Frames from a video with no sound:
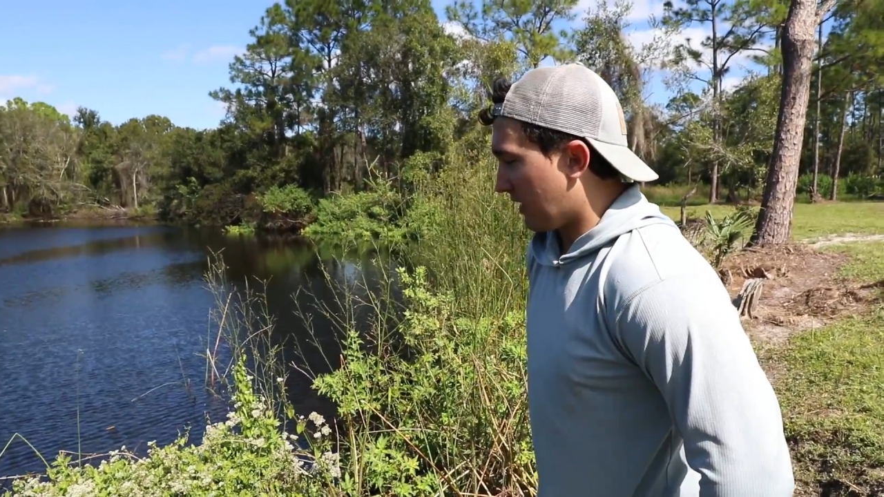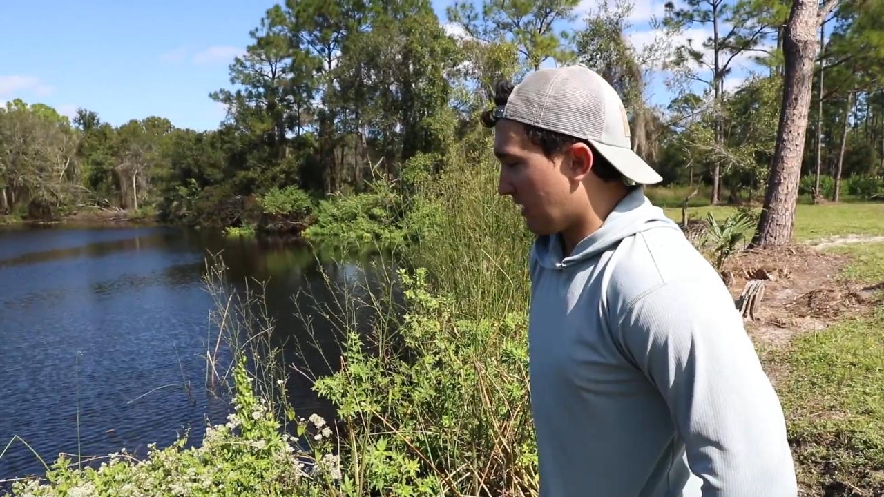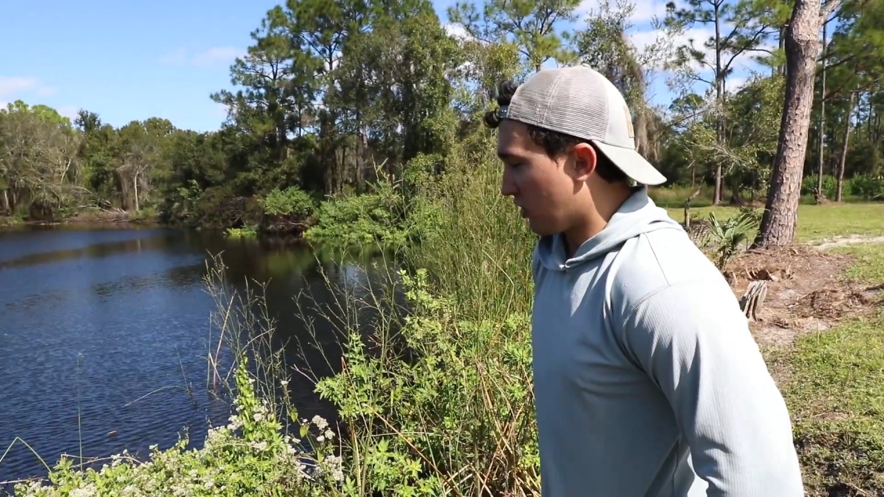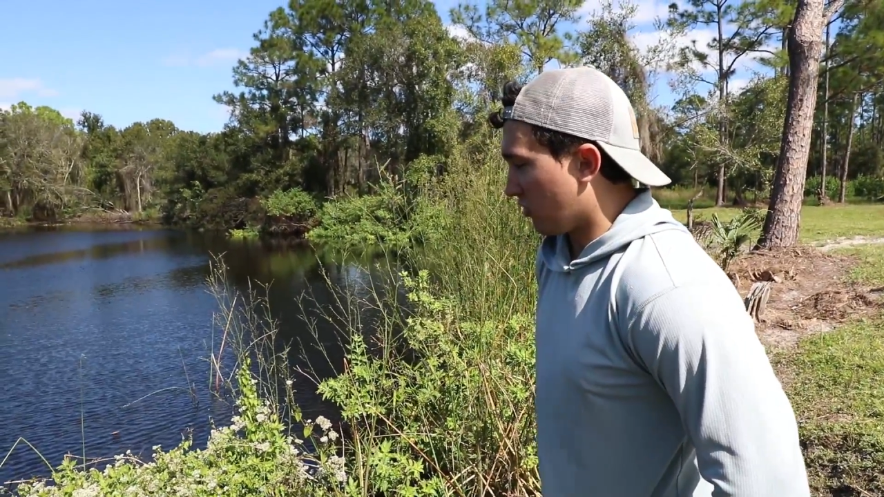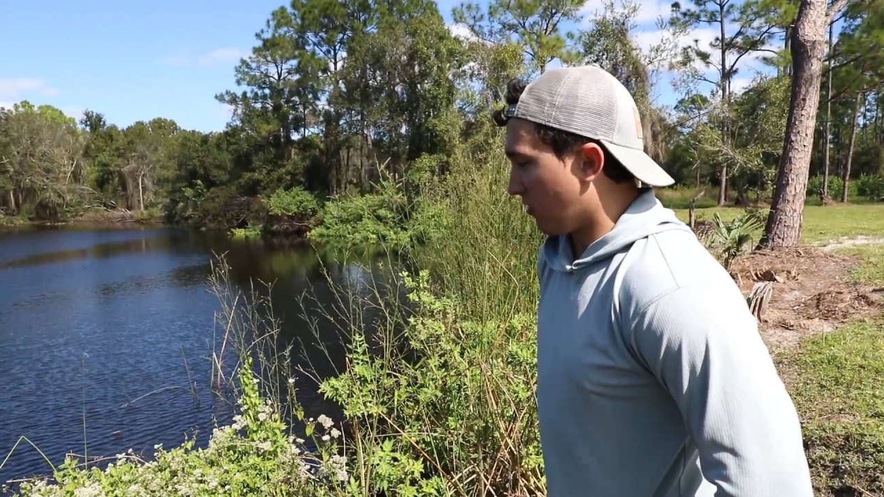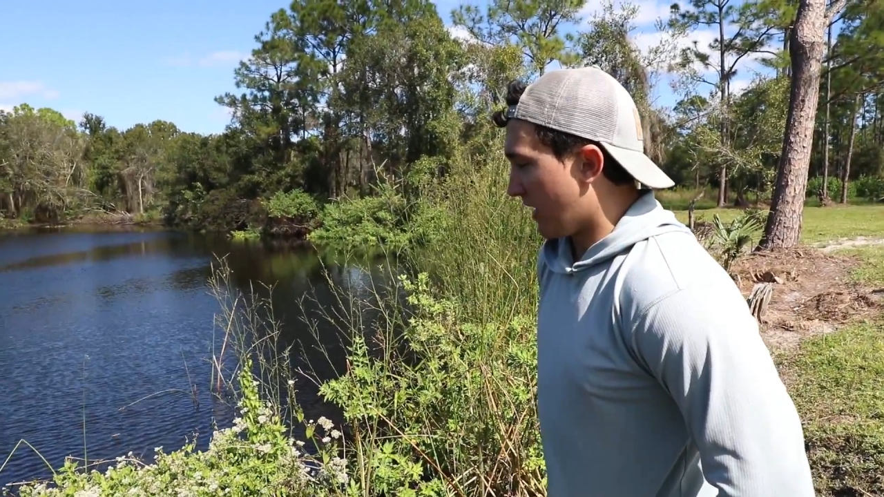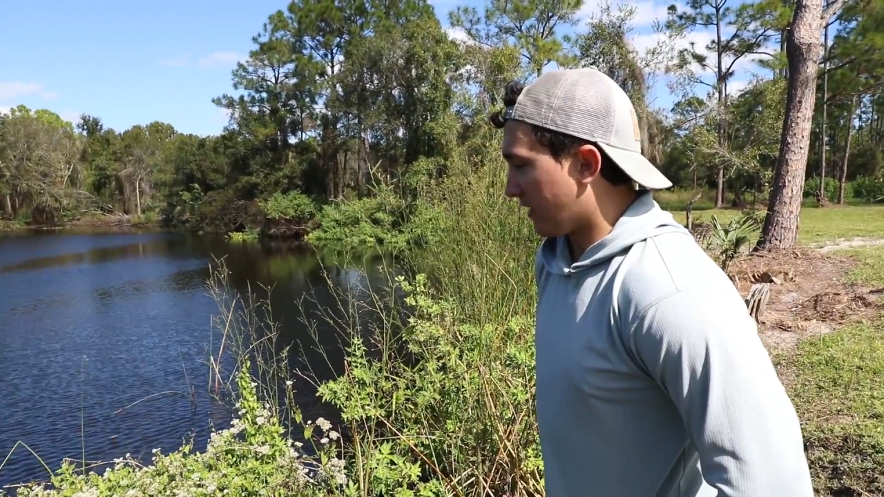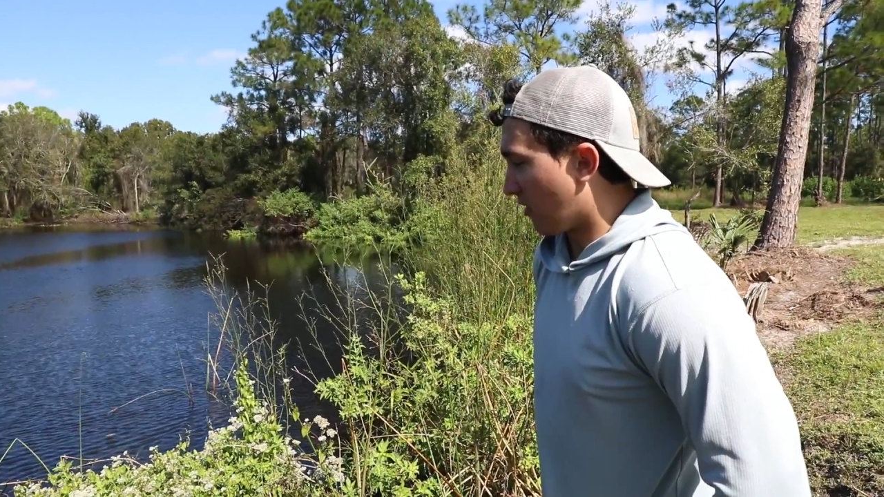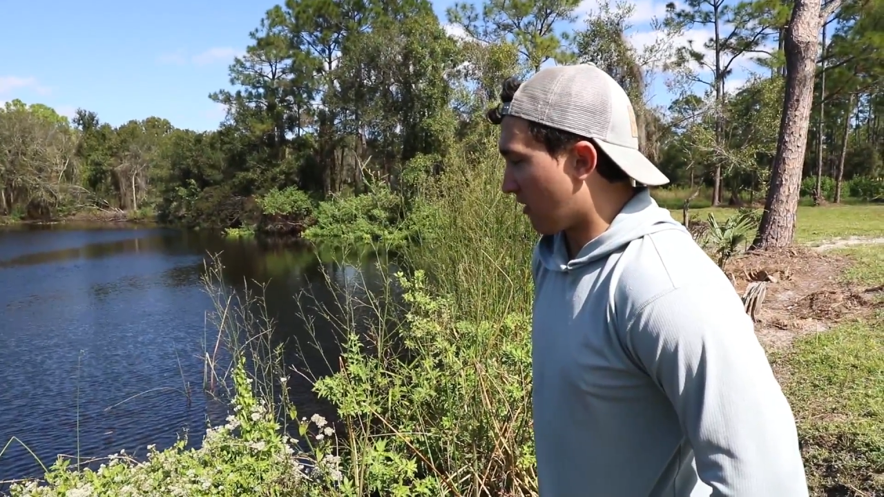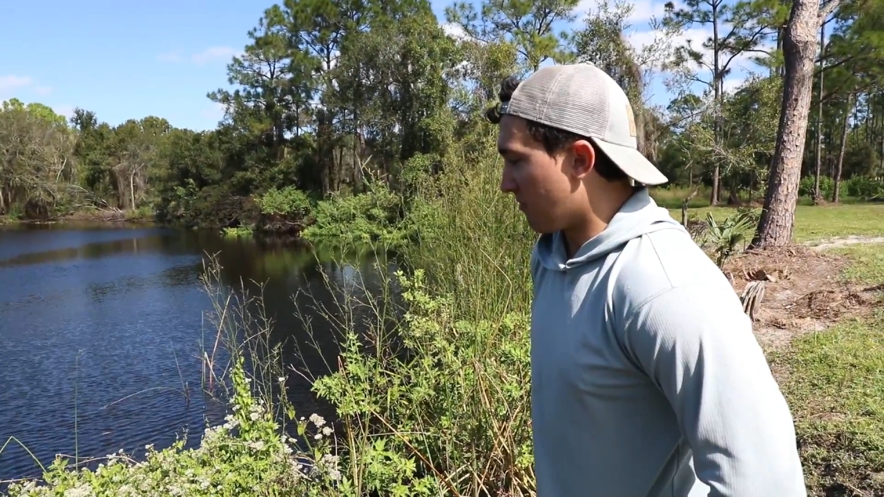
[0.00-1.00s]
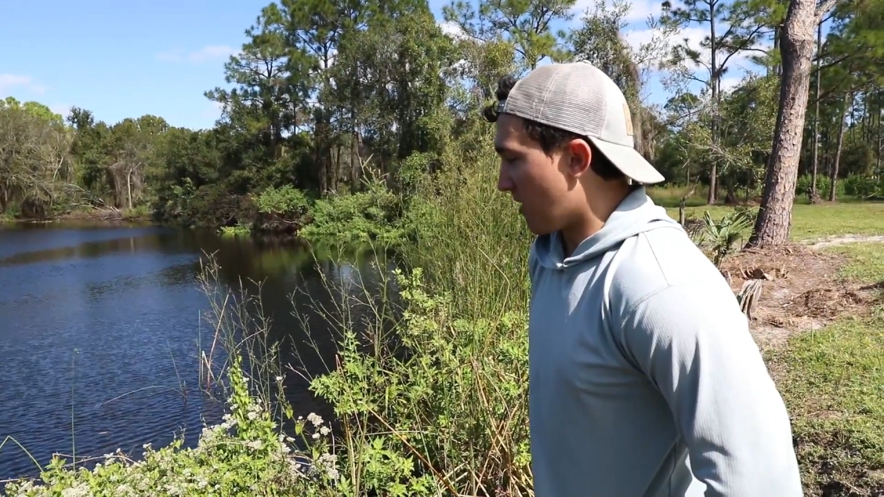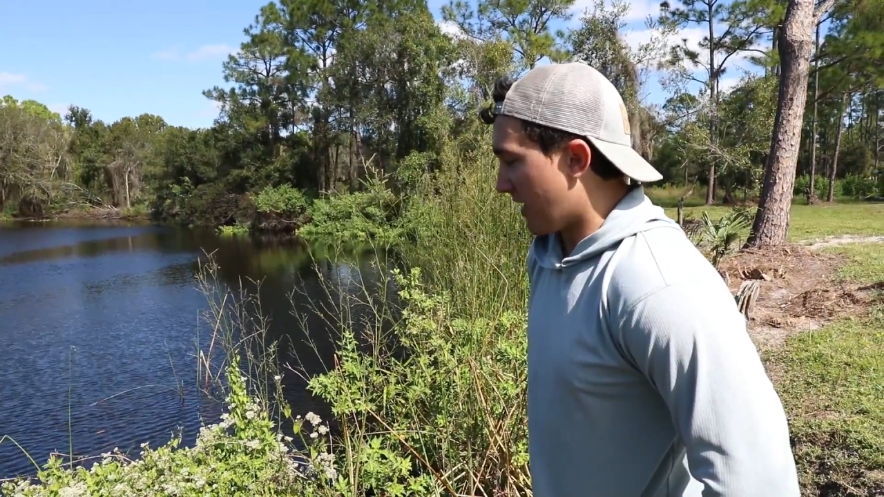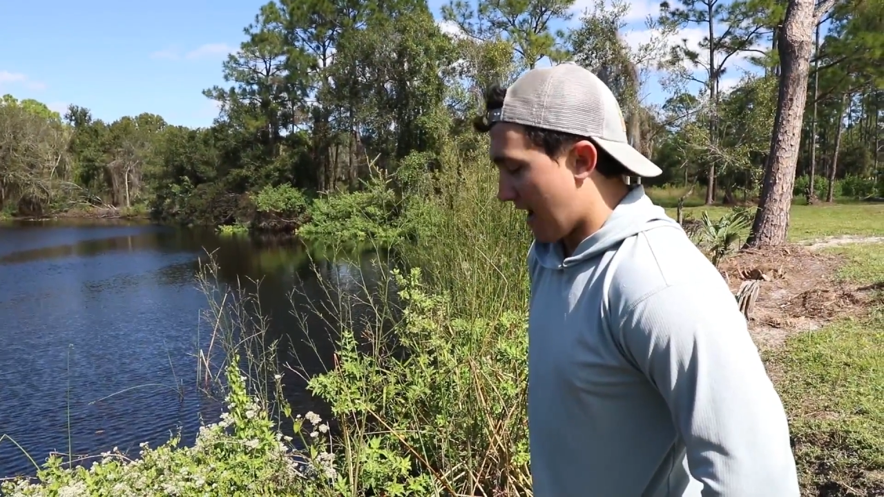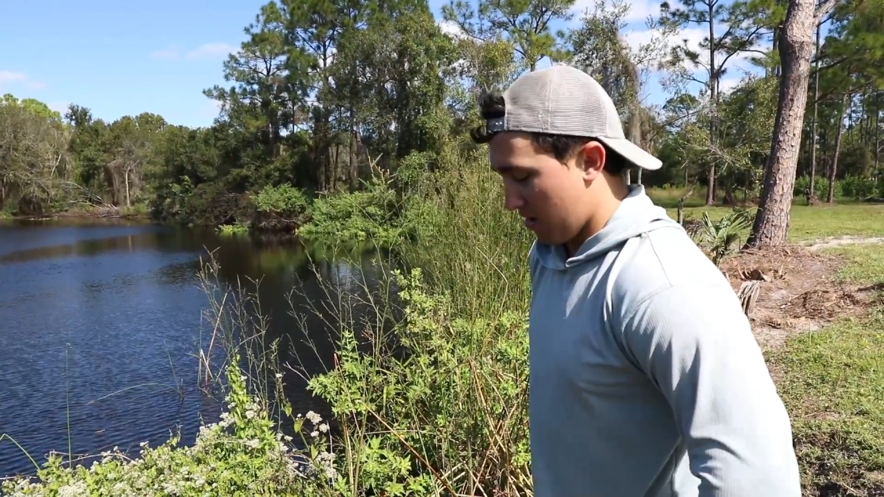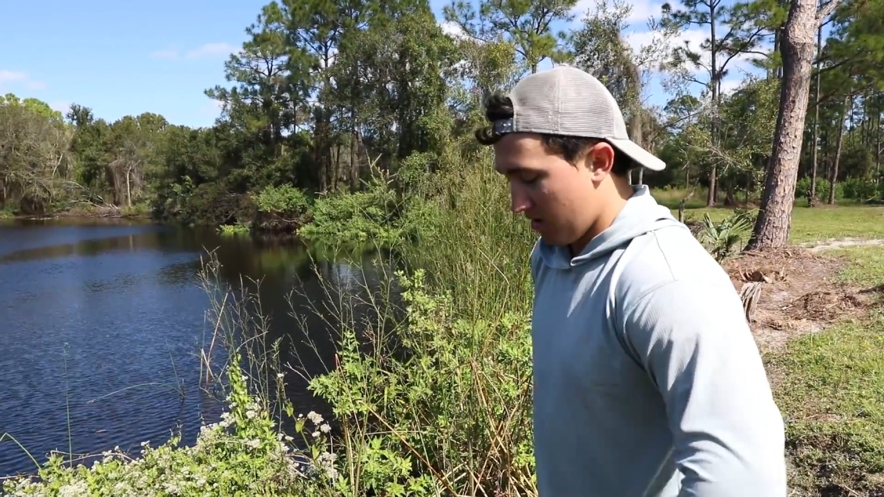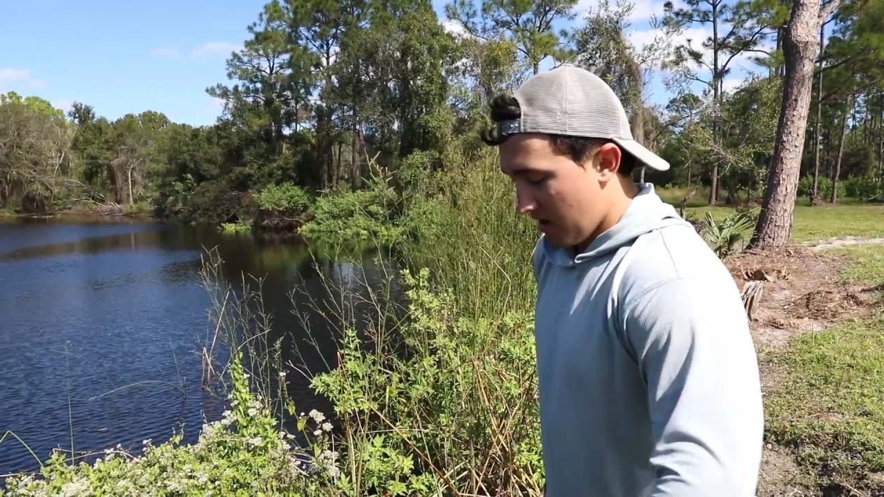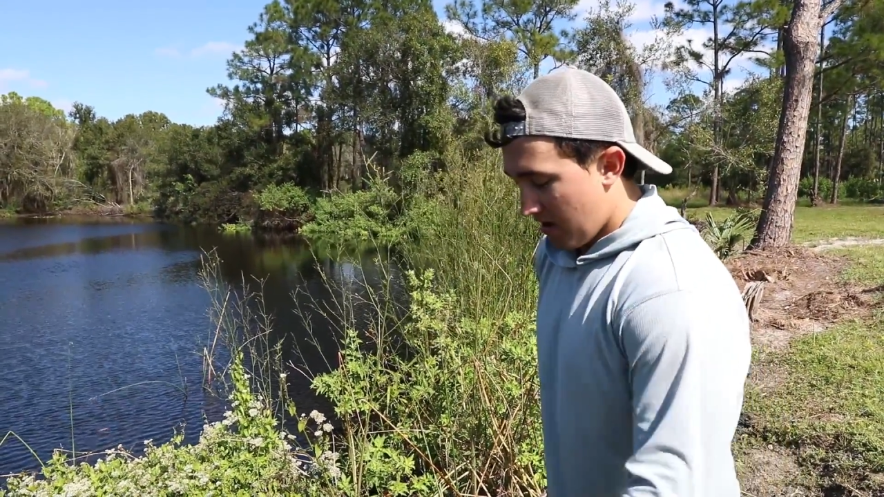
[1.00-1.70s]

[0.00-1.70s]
initial like dirt and mud out